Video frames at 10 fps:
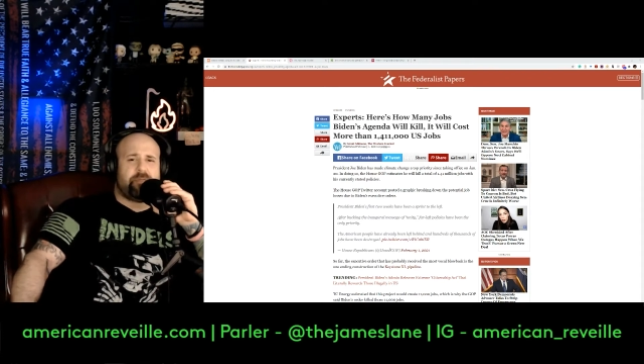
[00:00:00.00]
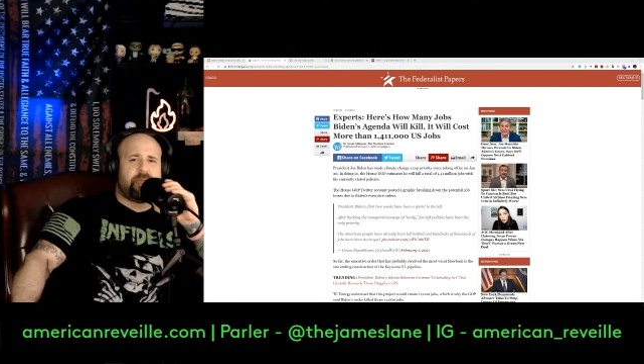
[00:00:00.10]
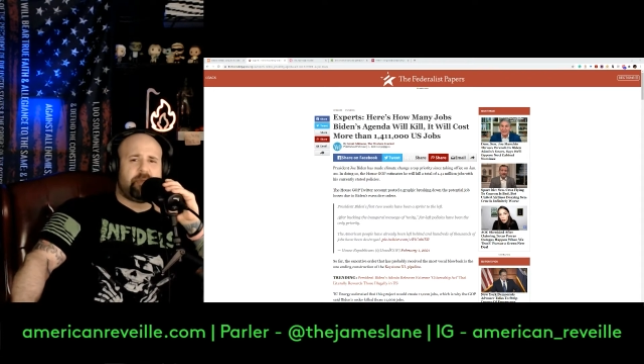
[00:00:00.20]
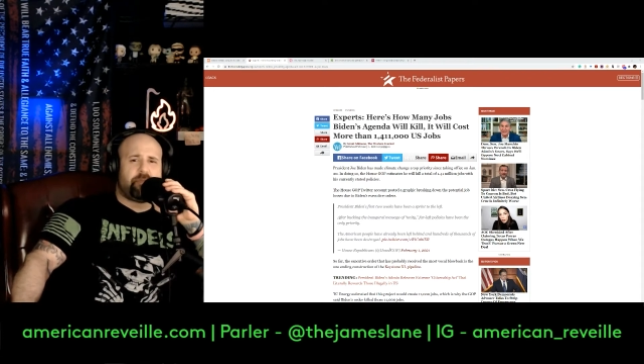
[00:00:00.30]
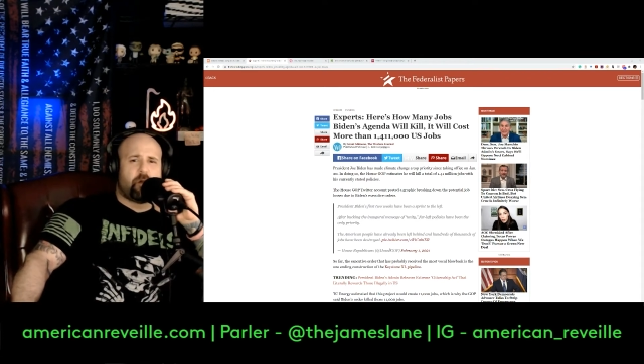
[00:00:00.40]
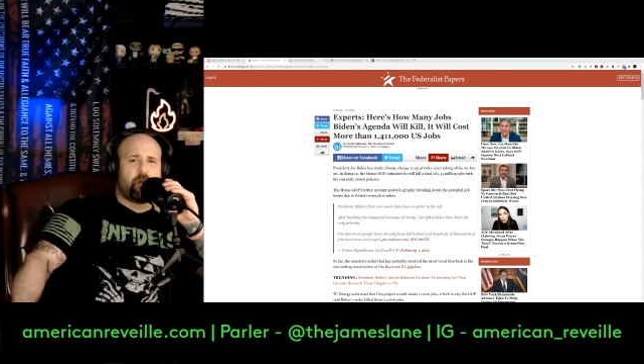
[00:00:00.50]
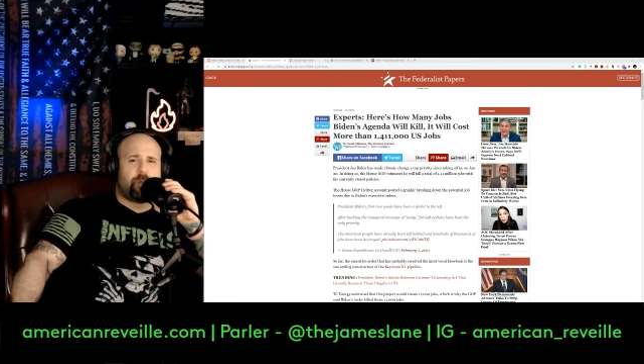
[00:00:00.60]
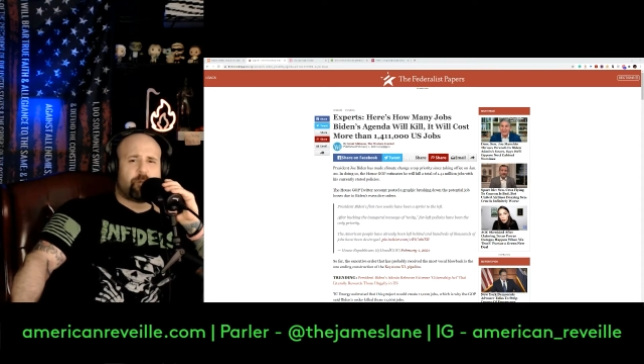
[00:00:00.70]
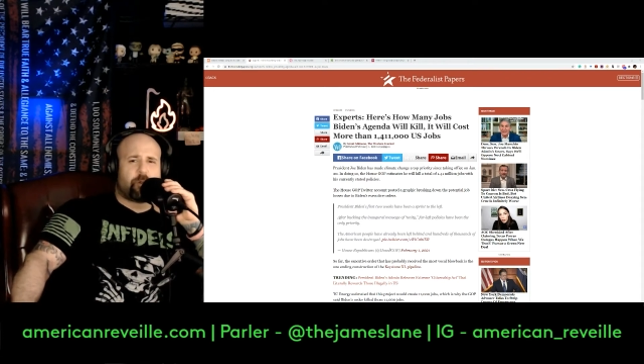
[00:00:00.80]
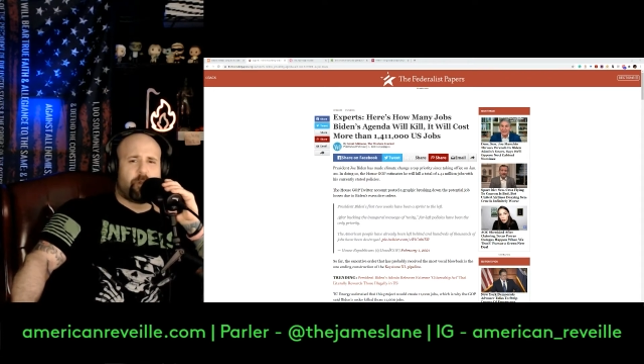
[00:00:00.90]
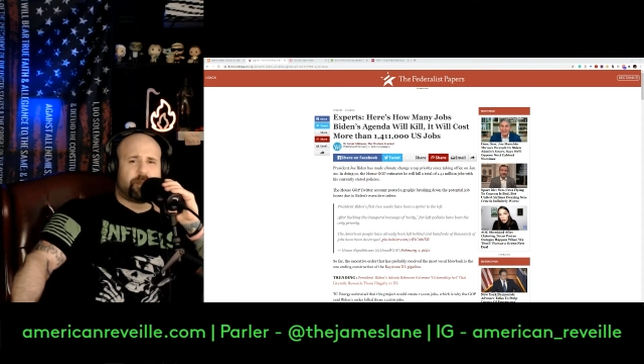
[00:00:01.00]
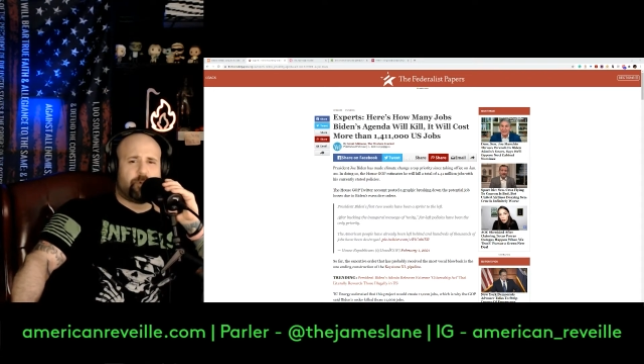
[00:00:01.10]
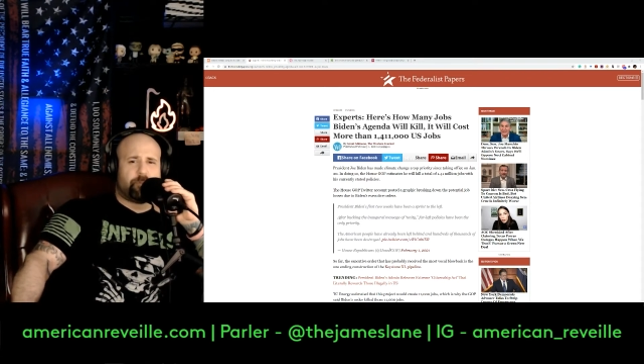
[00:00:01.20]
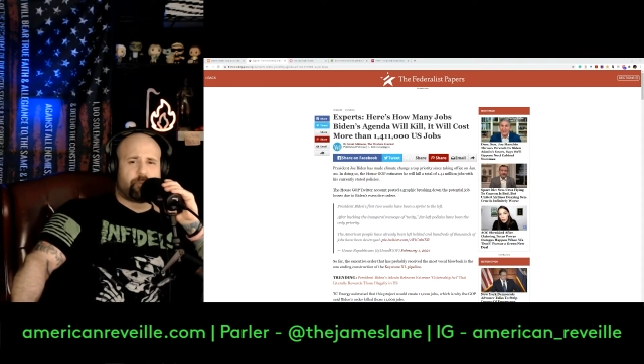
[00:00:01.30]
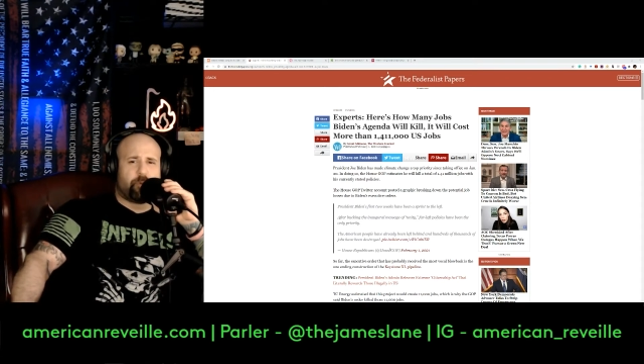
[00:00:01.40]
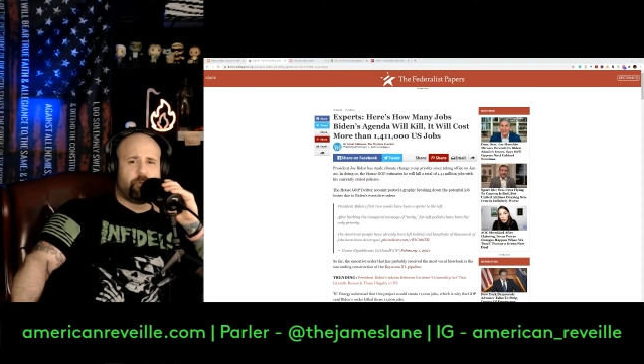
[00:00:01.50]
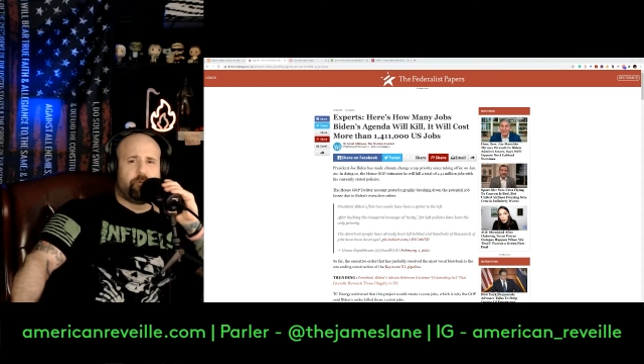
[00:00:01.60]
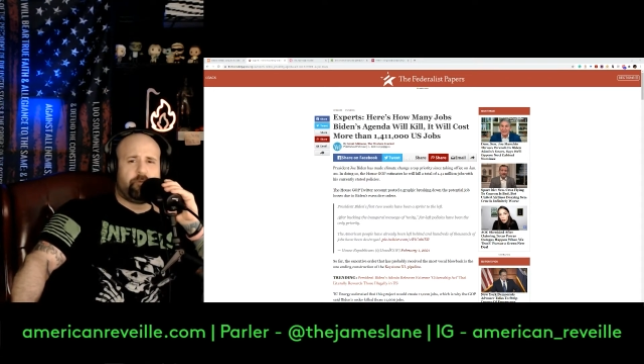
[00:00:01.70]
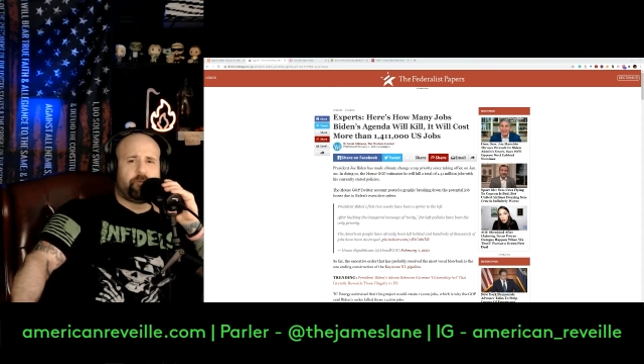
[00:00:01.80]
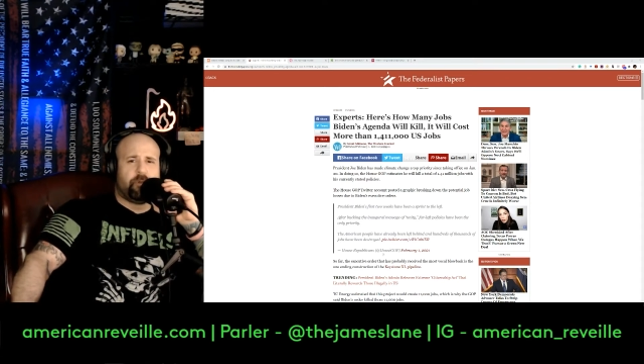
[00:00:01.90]
They thought we were going to
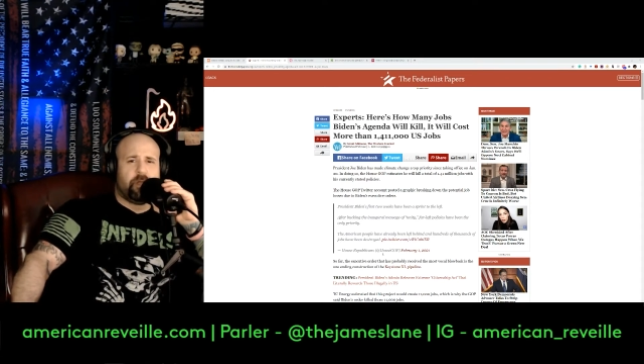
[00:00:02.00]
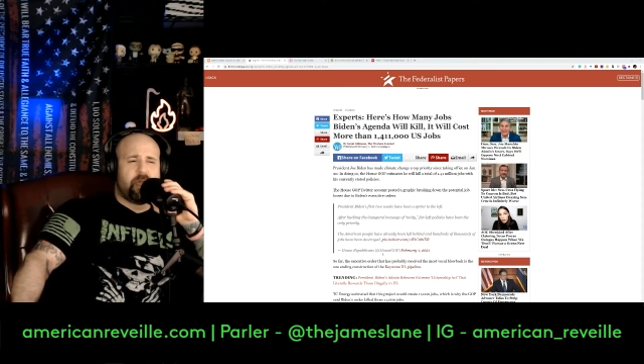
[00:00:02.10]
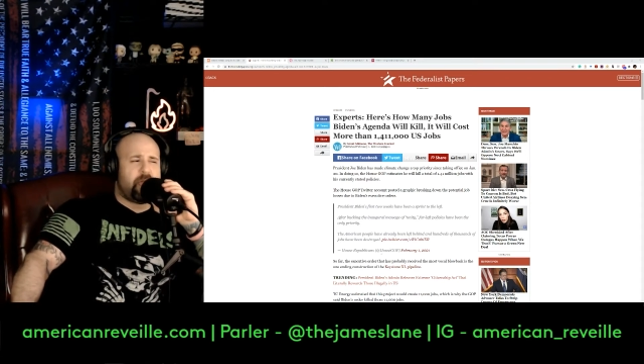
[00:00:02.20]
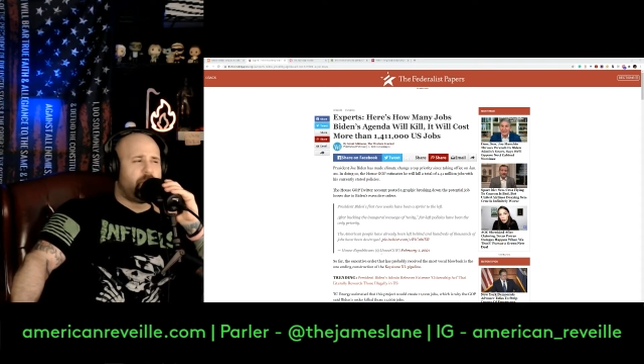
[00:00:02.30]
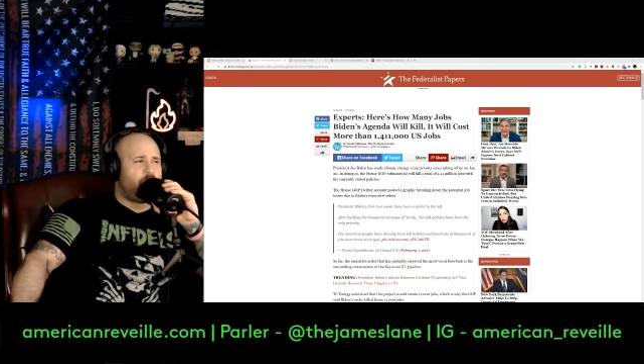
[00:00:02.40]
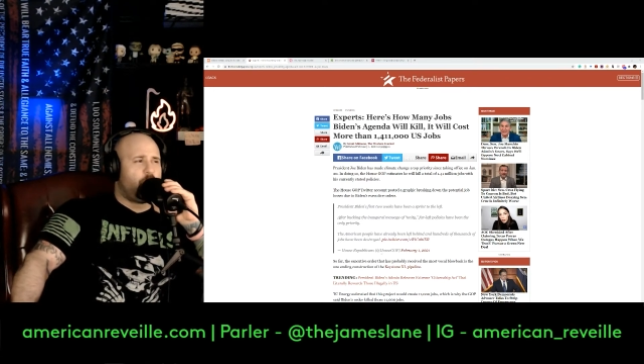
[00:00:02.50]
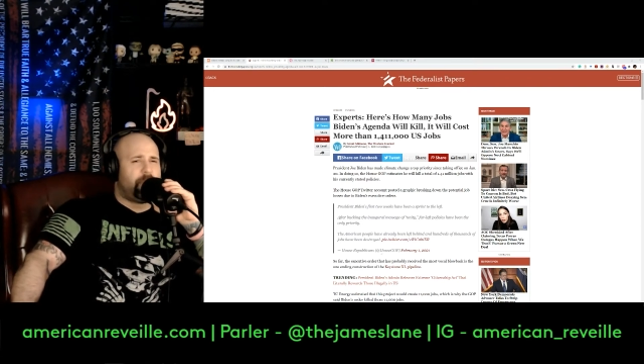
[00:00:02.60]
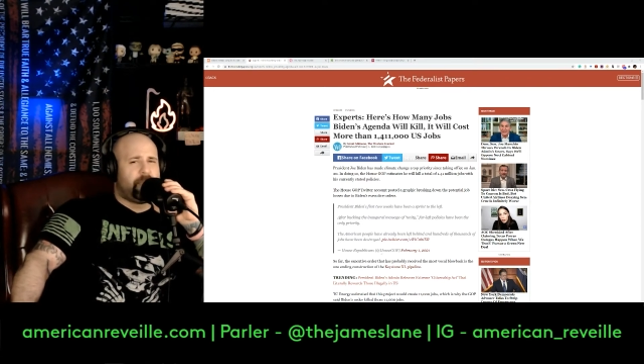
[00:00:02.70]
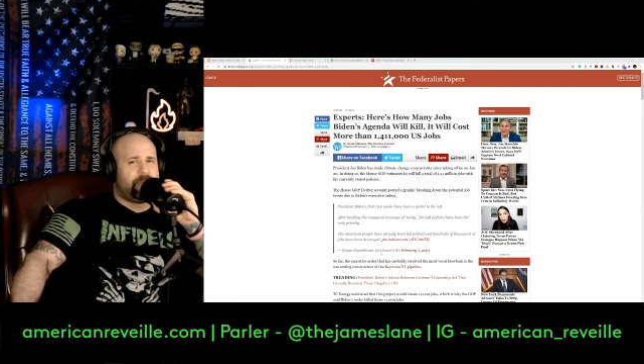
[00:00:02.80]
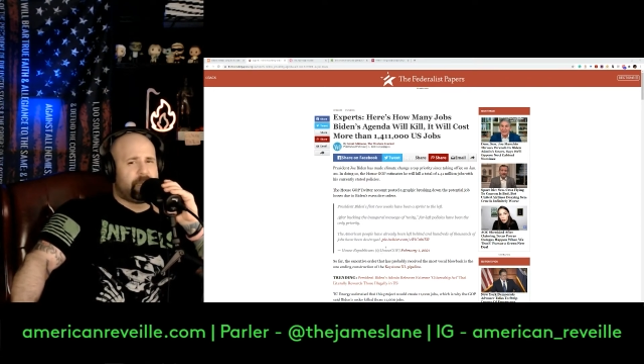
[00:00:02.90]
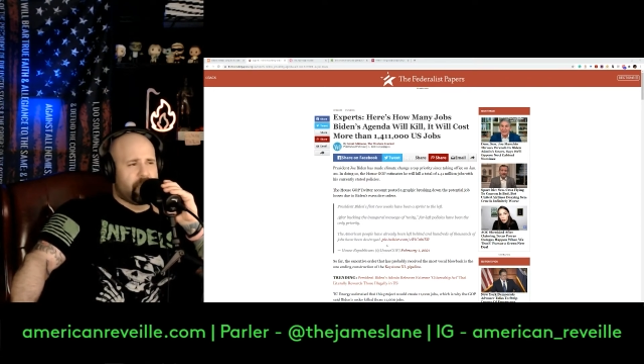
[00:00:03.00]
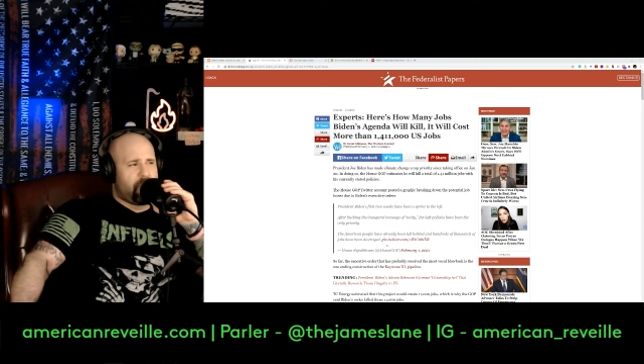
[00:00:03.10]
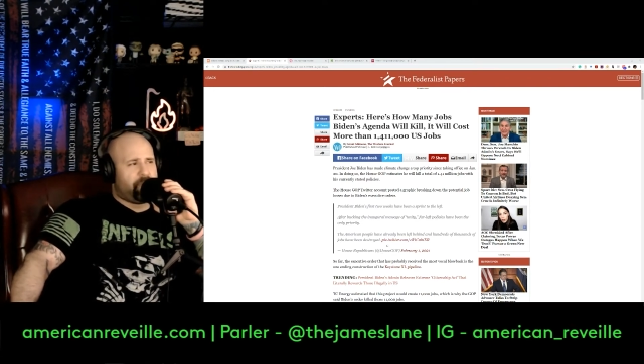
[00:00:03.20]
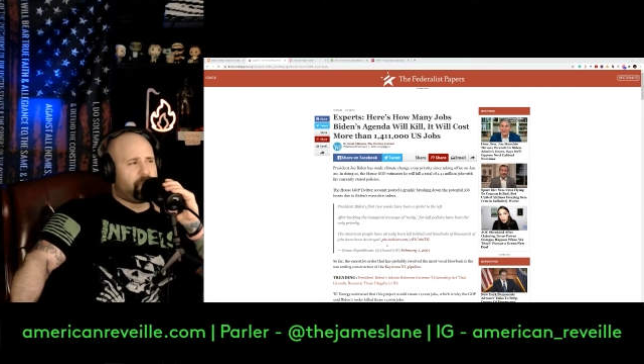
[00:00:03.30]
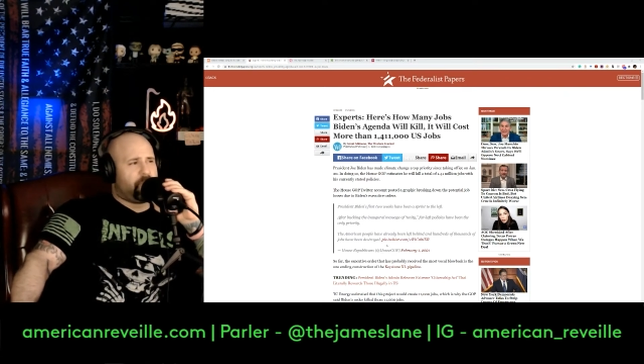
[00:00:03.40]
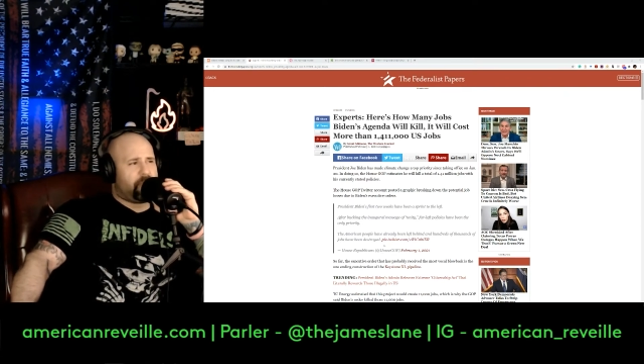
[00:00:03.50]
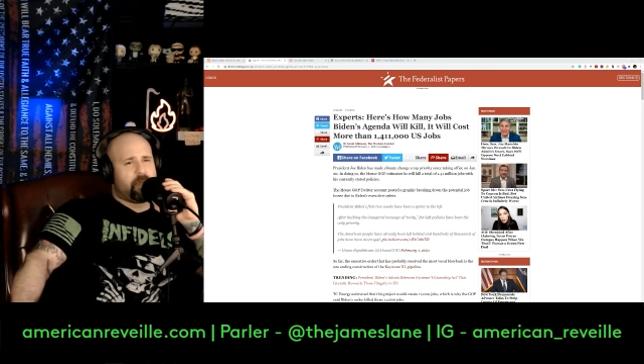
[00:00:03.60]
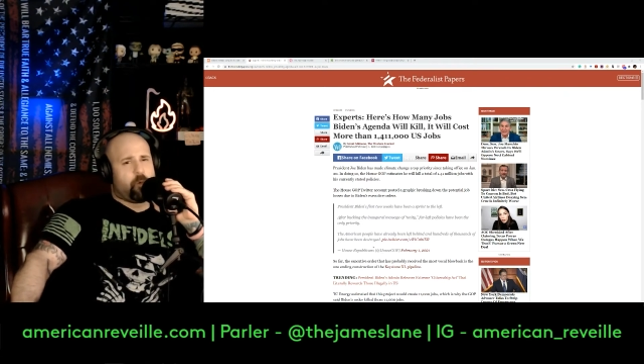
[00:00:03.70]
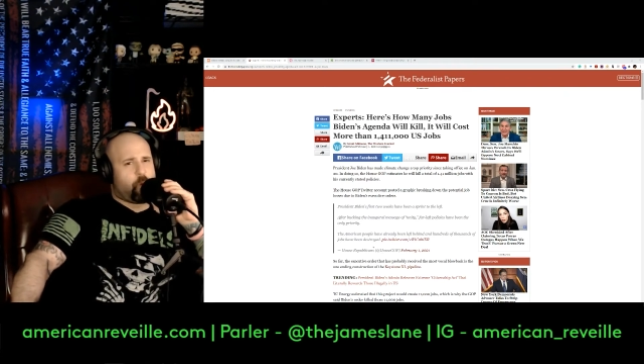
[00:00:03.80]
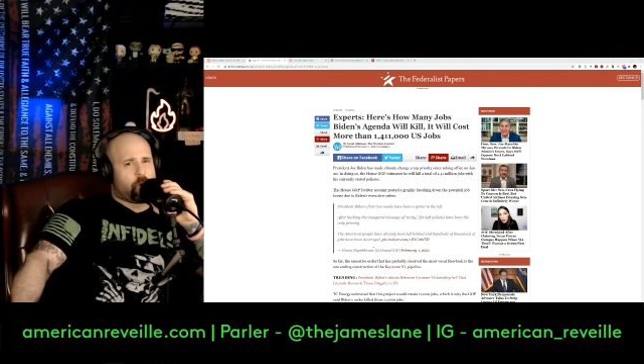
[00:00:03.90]
improve, and we did nothing but
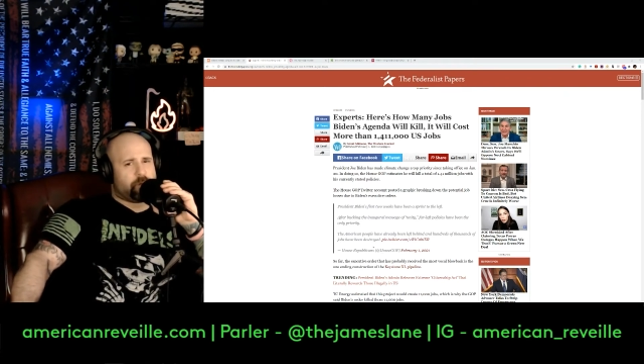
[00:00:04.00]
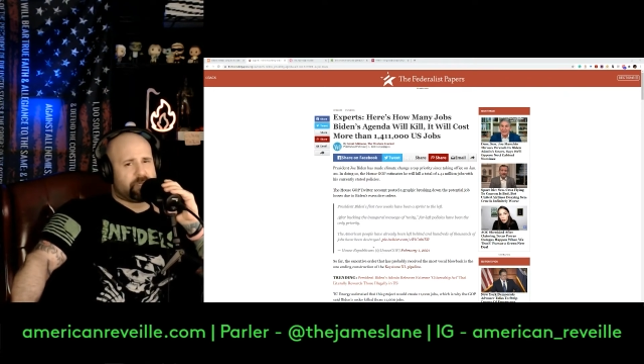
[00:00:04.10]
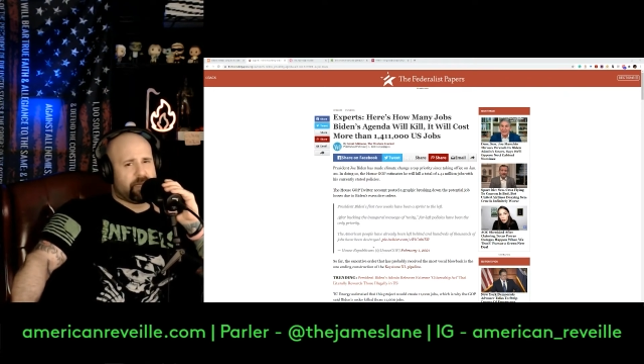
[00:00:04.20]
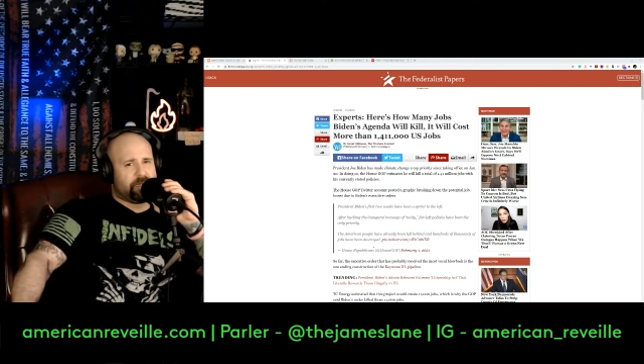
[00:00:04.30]
get worse.